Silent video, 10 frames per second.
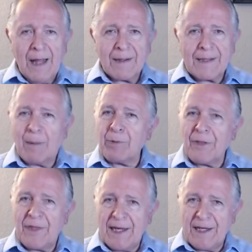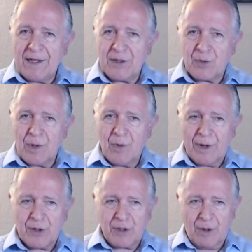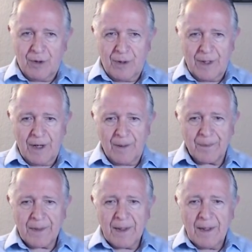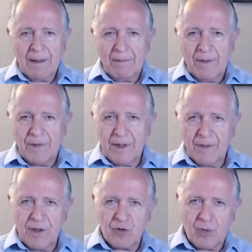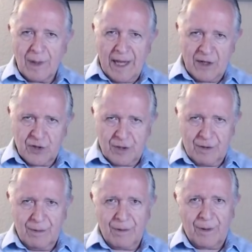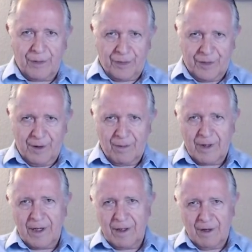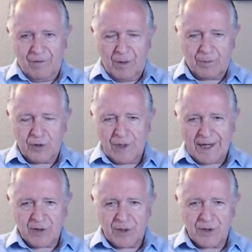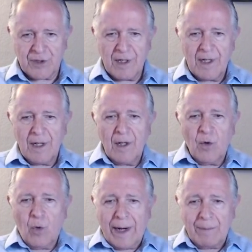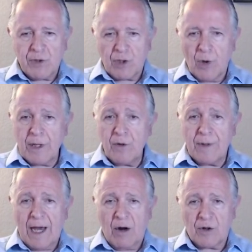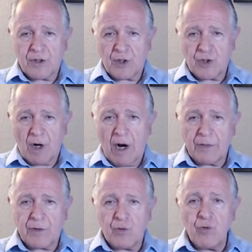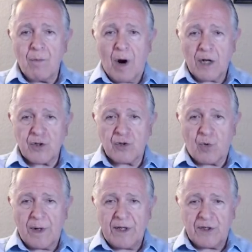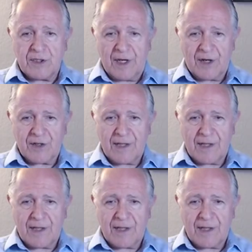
Couple of things we want to show you here. This relates to the theory of the projections. What I'm showing you now is a chart through March 26th.